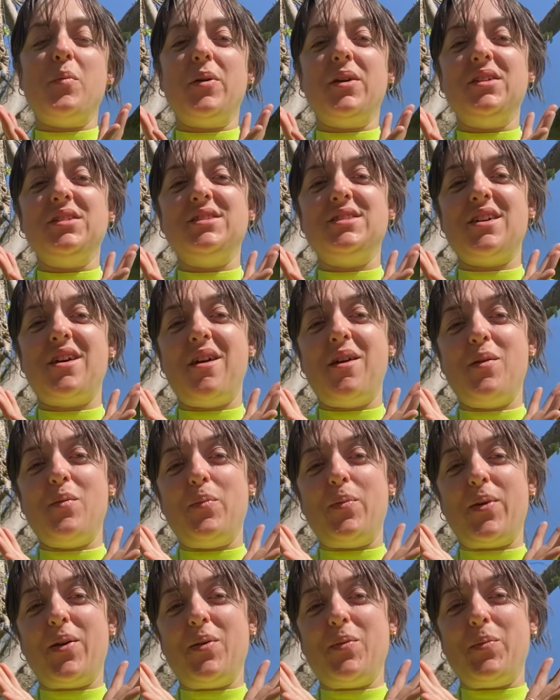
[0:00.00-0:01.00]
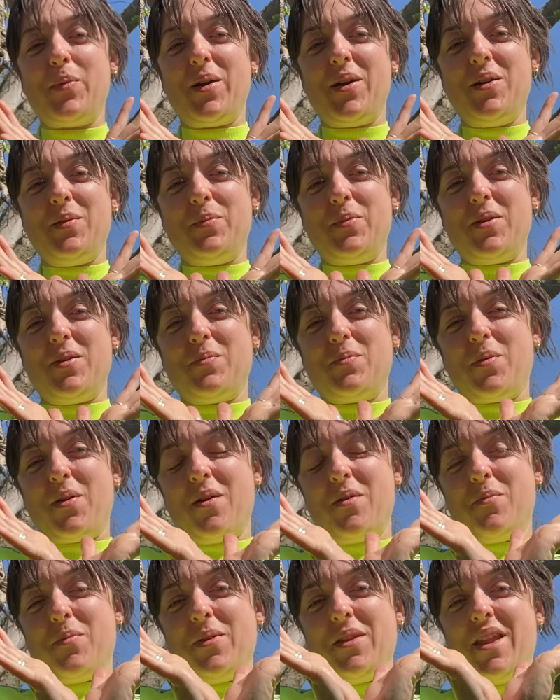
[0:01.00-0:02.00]
bud up, up, up, up,
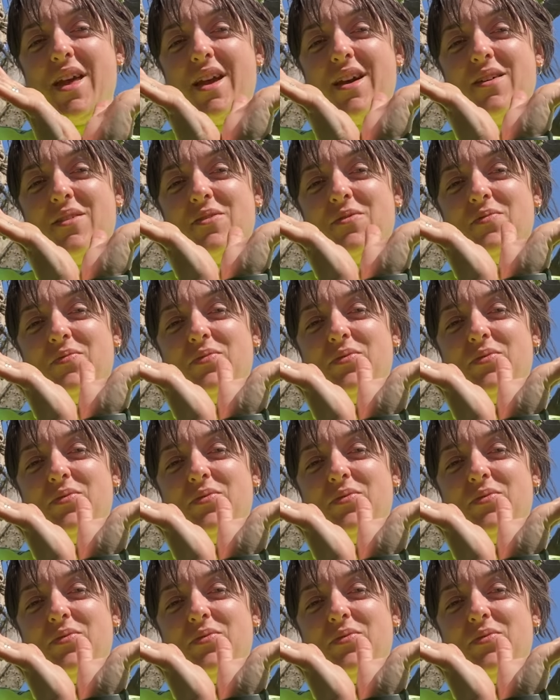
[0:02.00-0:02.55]
up and out.